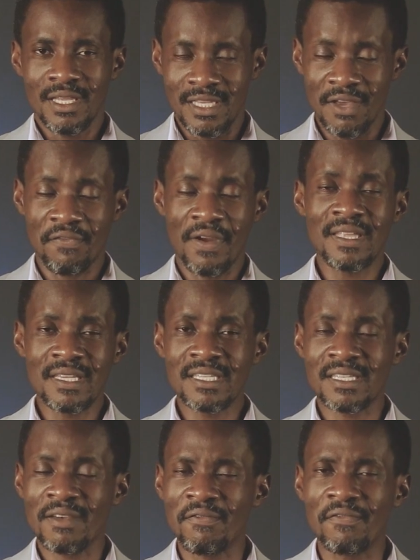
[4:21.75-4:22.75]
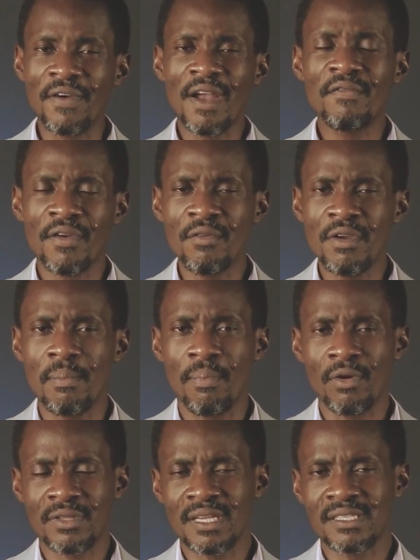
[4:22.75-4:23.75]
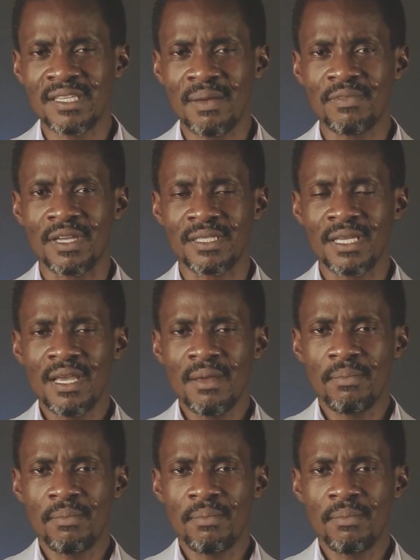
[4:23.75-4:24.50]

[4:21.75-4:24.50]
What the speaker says: Dear friend, this is a very, very important subject,